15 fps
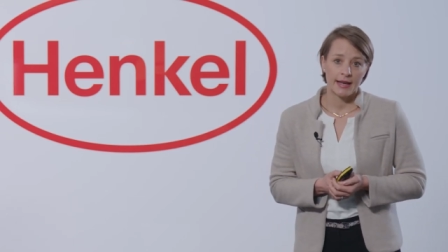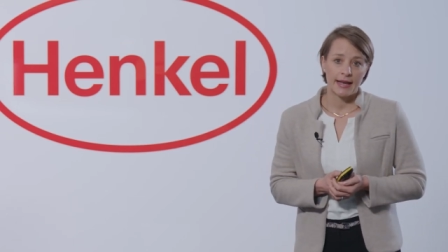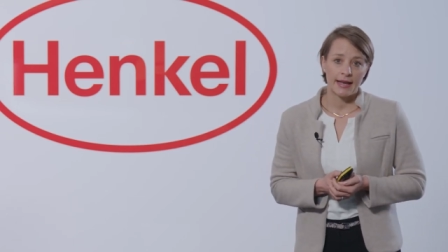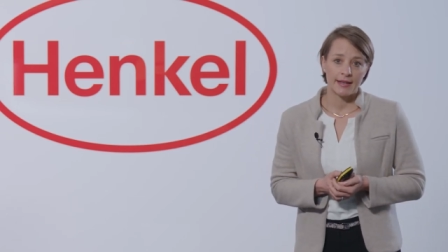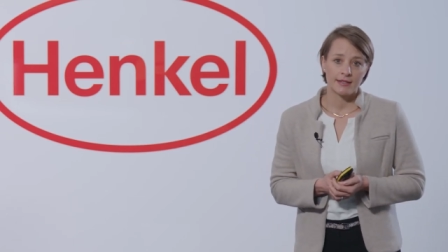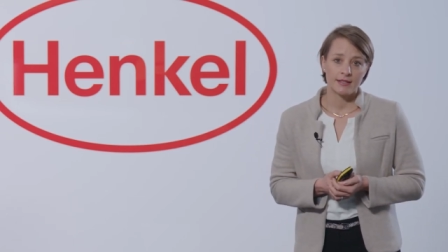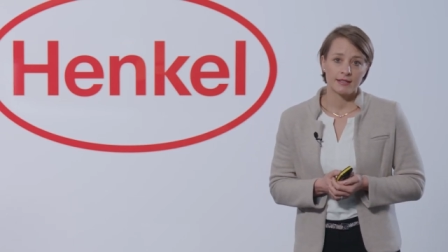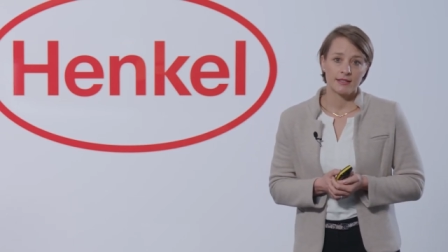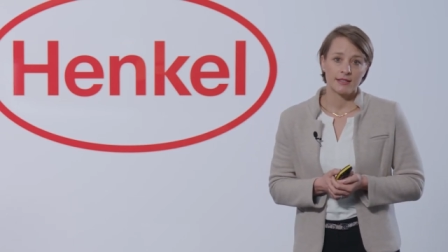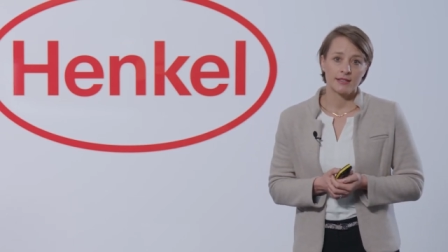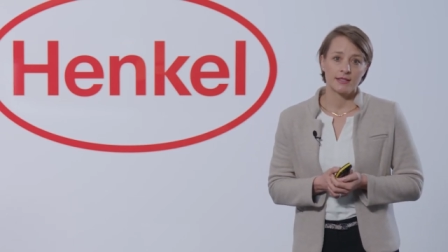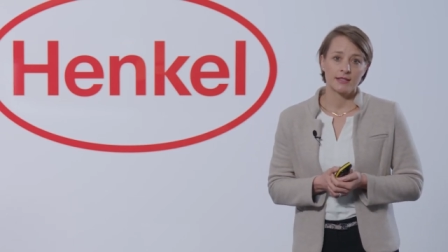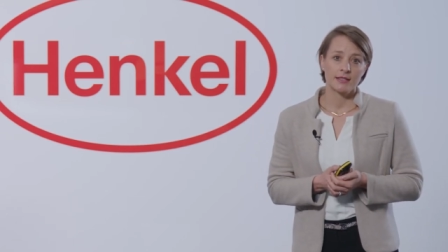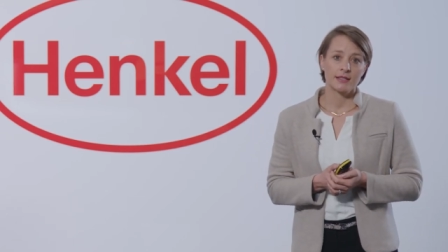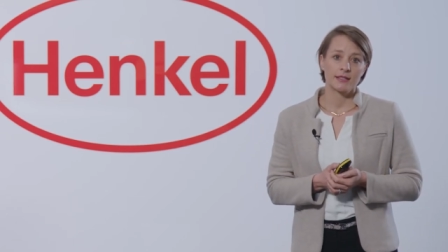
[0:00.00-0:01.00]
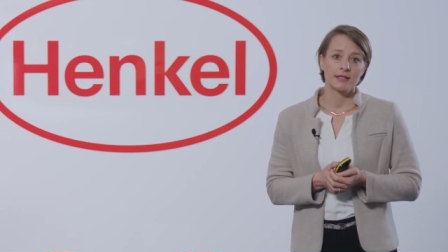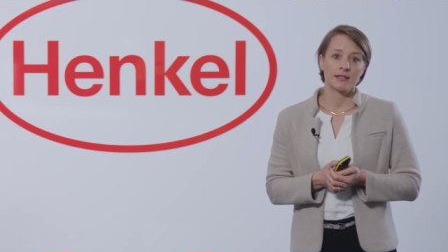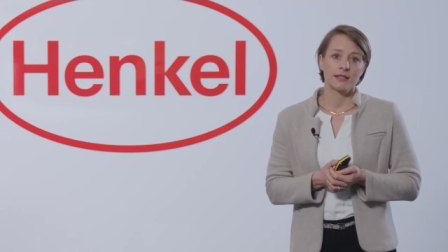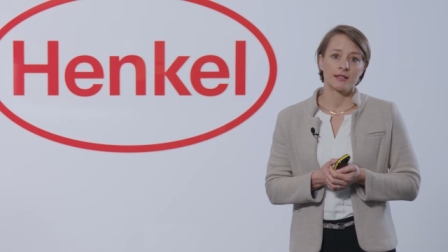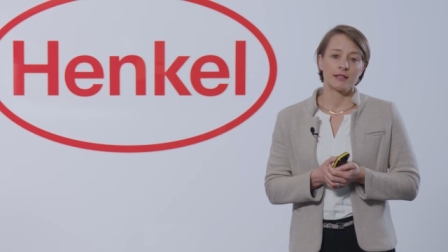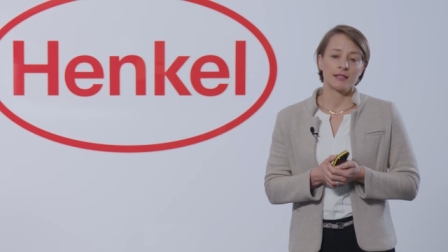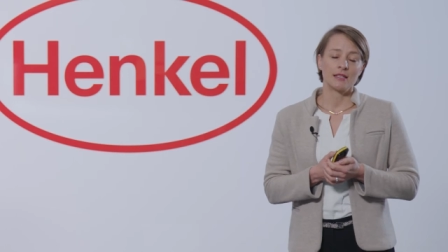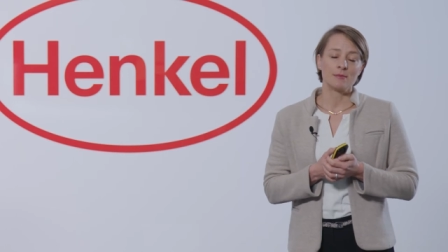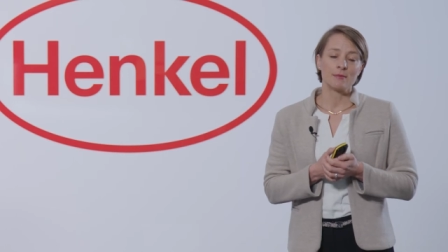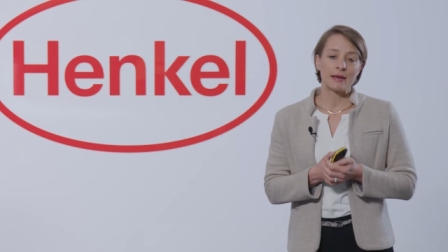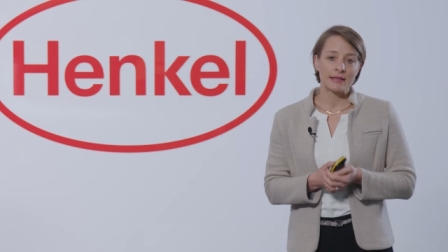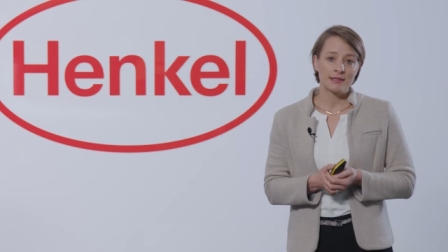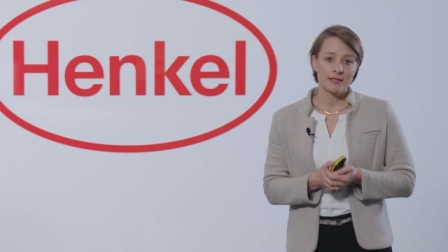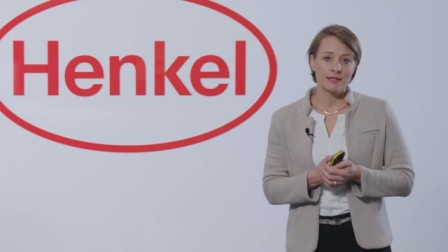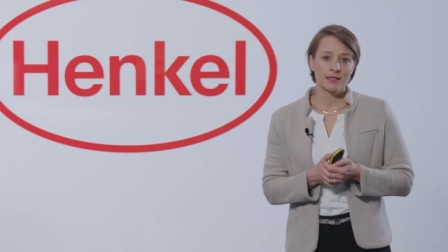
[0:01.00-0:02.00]
and it is an
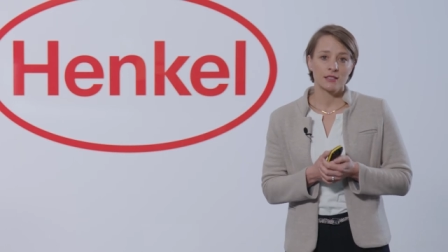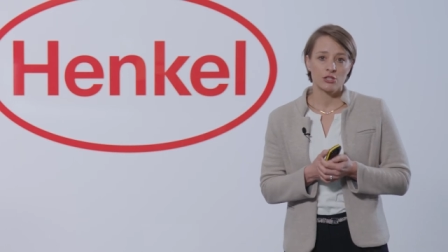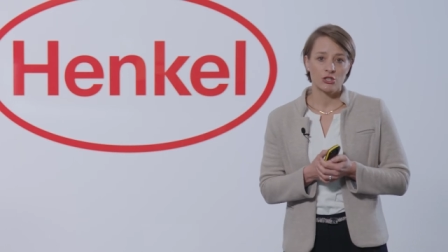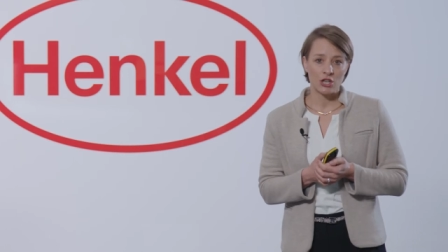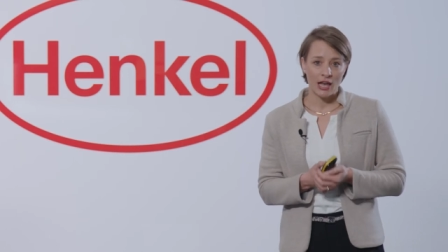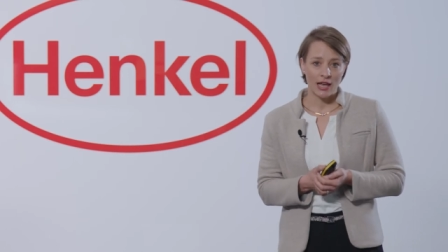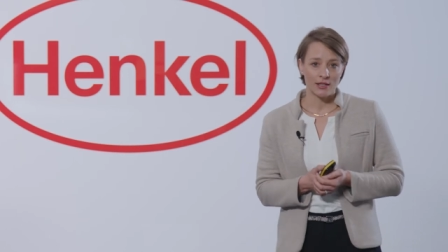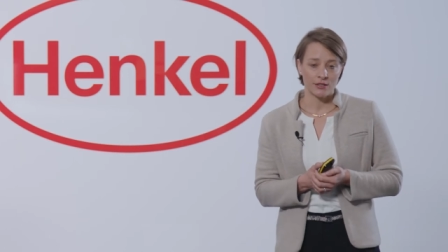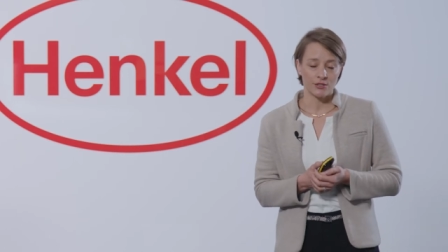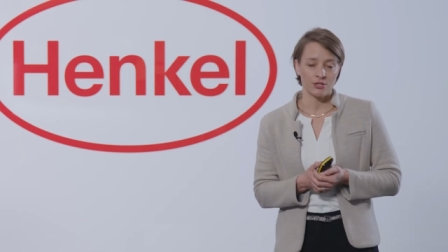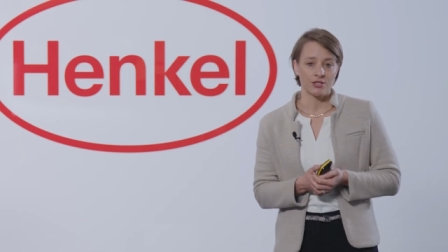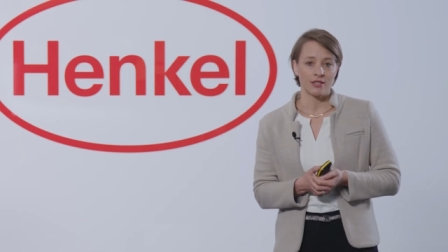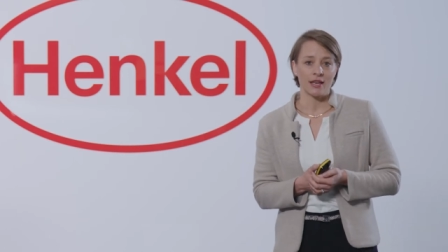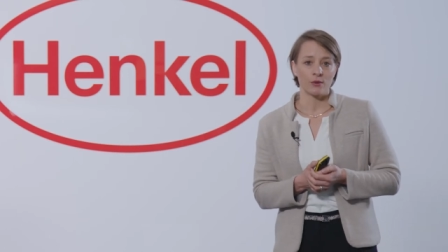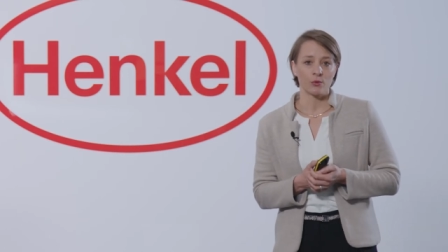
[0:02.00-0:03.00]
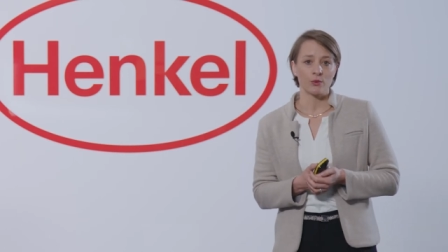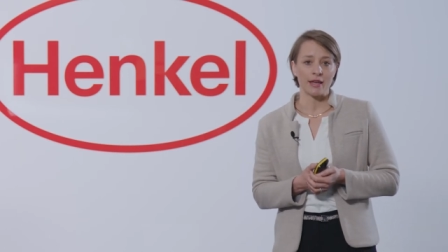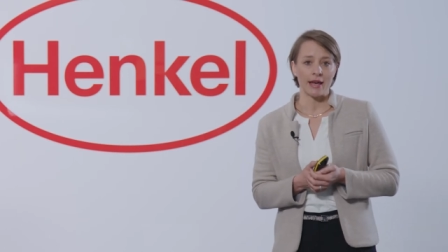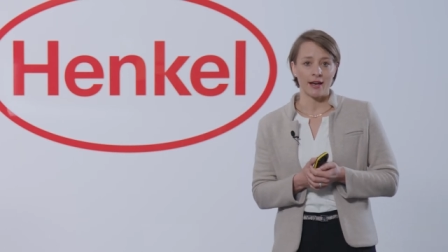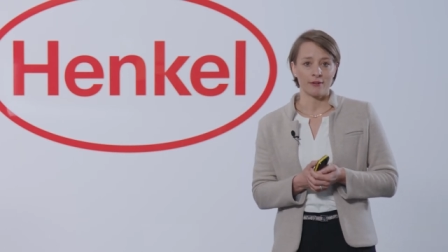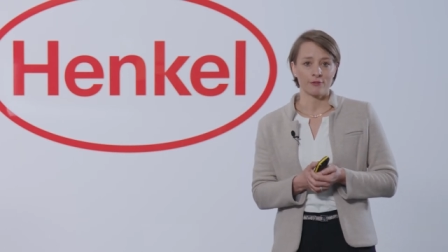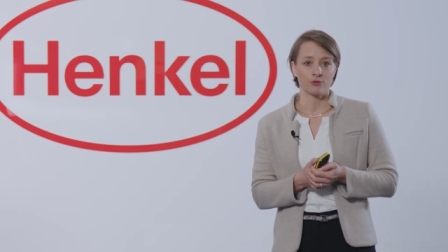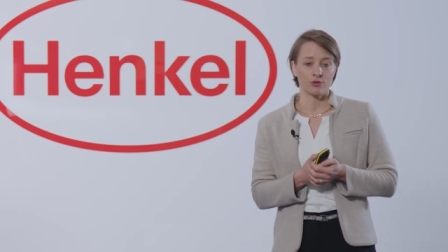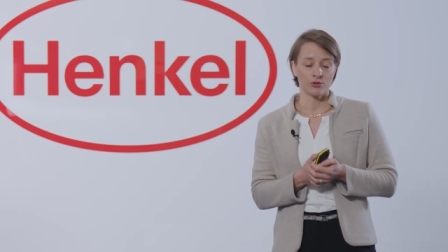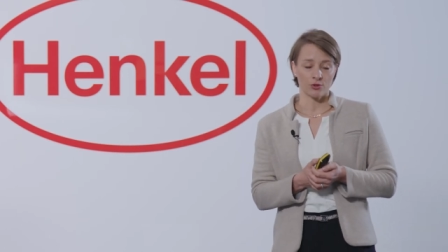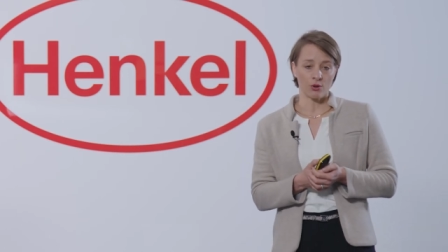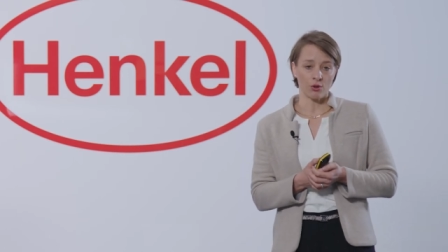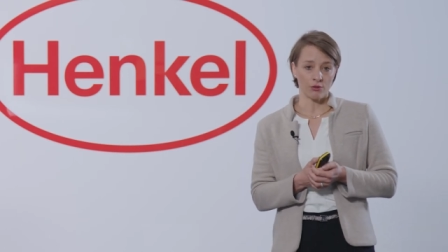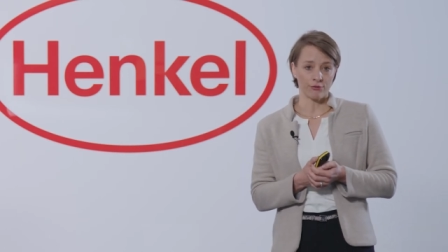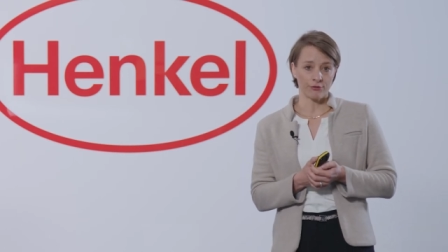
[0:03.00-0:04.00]
immense challenge that we have to
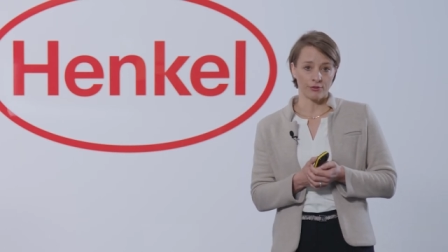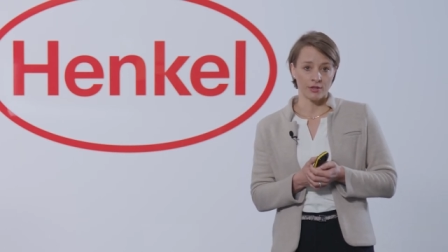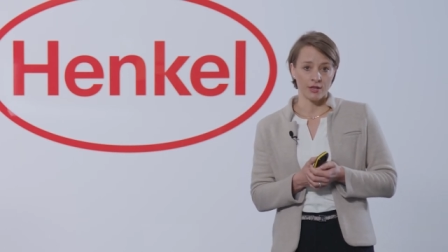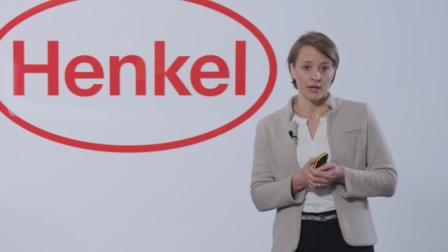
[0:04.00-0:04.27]
solve.